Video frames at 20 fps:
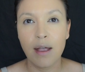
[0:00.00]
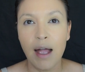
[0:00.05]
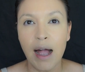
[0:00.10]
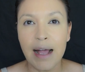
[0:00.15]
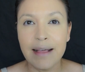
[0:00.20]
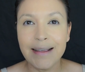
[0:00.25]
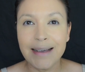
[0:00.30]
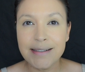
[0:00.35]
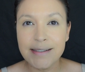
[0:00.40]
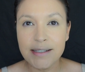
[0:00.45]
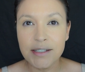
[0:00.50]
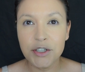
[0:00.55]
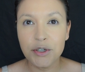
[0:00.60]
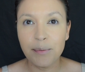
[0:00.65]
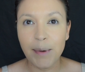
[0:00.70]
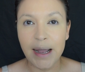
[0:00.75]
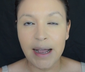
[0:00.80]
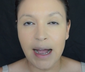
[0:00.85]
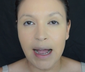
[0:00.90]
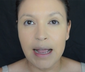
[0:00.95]
I like to do
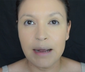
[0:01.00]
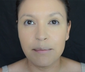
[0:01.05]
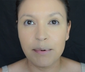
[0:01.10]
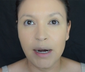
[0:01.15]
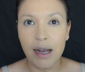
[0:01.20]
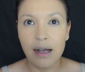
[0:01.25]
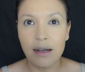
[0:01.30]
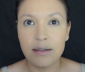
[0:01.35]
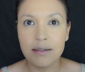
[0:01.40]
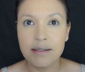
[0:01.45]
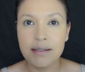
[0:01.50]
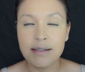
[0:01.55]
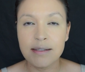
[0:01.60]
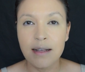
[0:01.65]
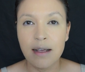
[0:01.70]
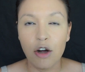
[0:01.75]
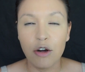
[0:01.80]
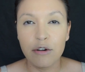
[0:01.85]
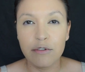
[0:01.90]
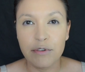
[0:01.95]
my eyebrows
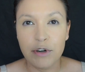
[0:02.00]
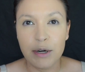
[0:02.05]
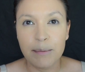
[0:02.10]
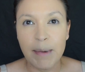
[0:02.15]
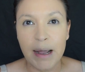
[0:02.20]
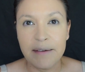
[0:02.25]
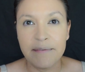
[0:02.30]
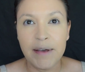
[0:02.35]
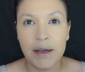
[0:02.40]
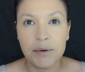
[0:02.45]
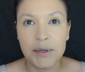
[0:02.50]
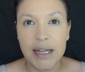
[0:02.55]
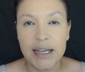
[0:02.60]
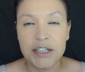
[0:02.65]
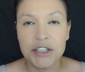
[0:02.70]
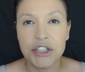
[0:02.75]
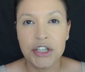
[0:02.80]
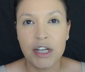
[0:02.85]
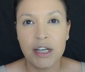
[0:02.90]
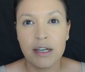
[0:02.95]
over my
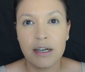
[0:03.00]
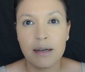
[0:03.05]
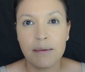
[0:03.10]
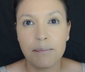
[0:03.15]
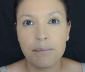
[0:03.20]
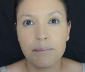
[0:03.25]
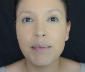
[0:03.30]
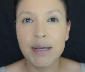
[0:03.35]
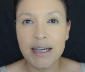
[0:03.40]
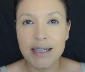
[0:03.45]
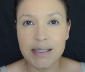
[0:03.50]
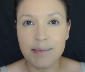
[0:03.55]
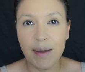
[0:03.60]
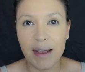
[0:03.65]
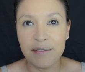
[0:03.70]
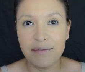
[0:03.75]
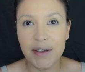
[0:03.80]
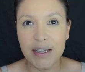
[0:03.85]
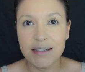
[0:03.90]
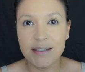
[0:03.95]
foundation because
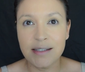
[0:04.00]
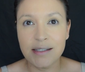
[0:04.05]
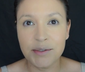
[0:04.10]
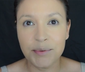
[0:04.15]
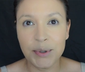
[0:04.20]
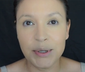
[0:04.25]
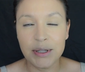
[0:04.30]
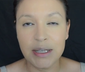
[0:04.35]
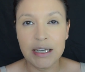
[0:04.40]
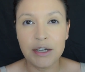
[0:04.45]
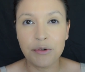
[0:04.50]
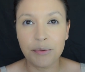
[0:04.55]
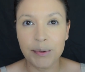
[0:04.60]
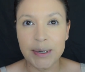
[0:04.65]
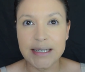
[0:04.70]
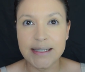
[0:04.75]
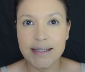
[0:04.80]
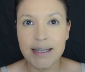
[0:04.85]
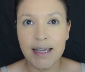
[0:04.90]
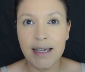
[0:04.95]
my face is really
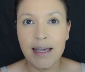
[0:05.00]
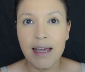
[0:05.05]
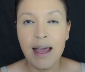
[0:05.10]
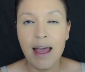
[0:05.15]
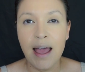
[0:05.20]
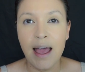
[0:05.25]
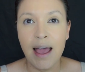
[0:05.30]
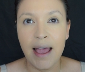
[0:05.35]
greasy